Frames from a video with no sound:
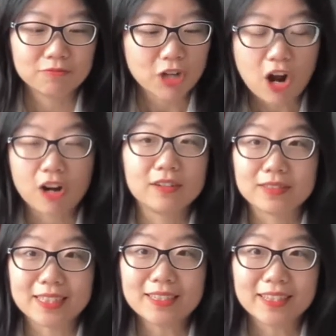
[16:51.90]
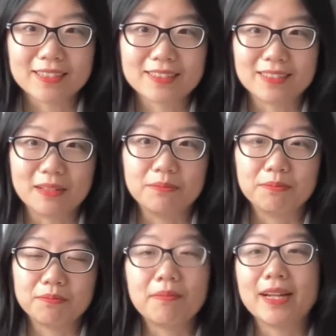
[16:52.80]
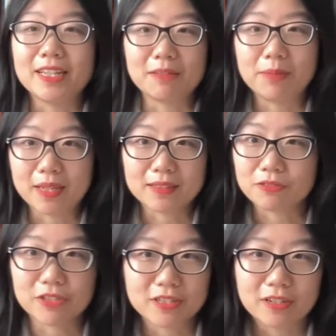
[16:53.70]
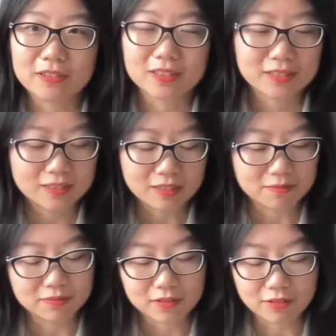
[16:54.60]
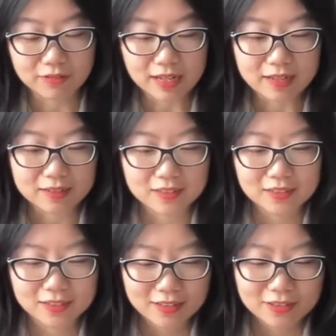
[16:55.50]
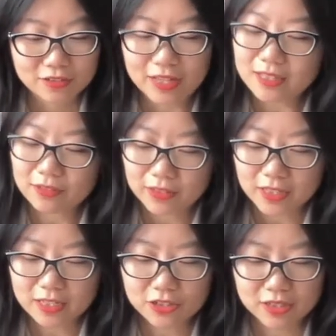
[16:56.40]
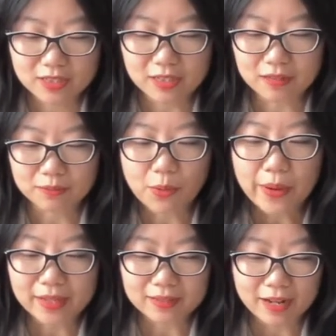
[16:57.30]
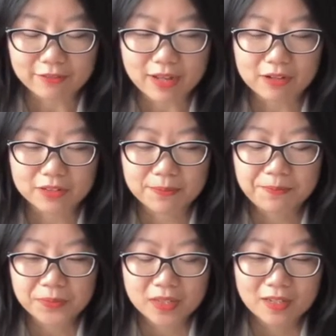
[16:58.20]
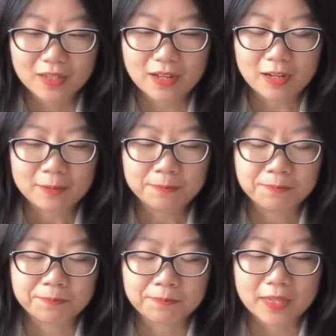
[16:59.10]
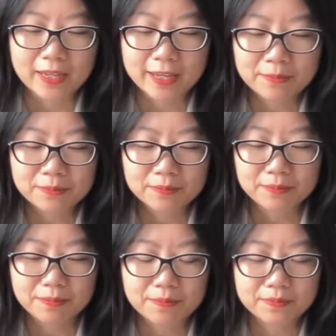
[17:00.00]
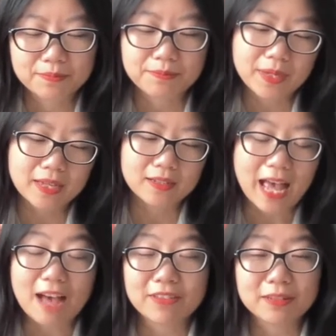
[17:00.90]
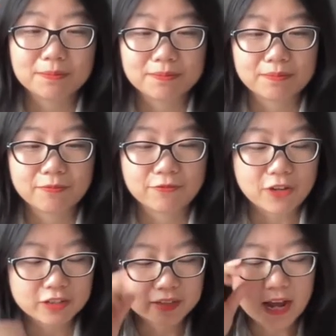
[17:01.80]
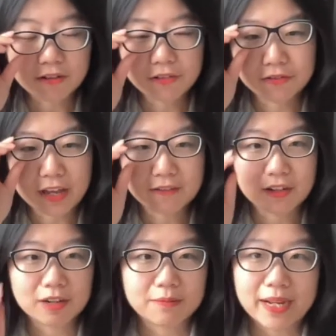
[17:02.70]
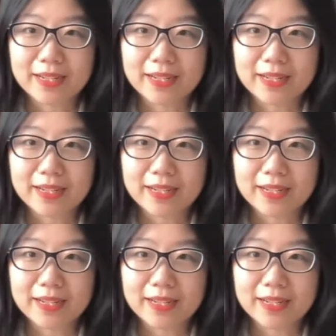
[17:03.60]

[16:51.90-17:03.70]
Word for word: hard dealings and money being the result um, of that. So that's a very interesting point I found. Um, him being having fallen out of favor by